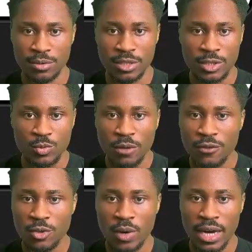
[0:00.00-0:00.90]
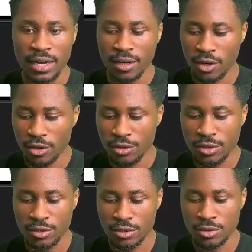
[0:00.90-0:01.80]
In SwiftUI, all you
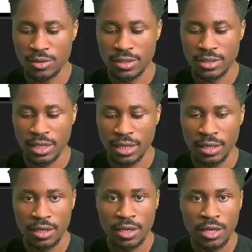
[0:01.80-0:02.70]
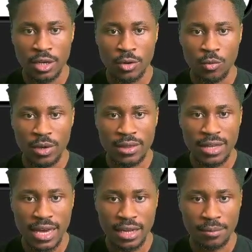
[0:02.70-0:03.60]
need to do is say, with
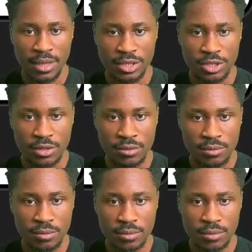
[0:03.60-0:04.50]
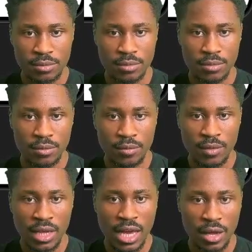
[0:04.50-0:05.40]
animation,
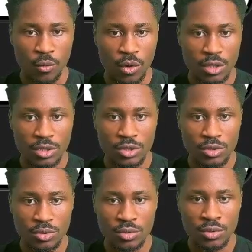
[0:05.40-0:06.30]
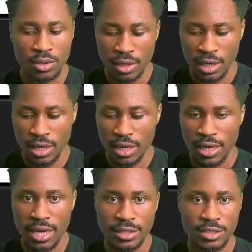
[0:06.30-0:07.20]
I want to
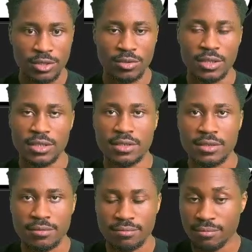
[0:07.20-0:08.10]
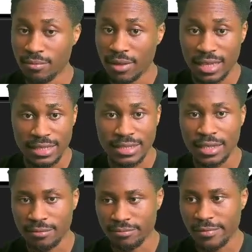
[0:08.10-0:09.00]
execute this. That's it.
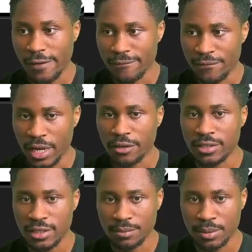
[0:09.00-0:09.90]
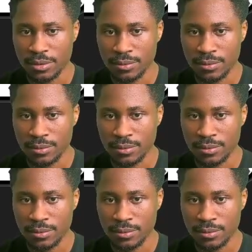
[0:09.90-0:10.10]
Very simple.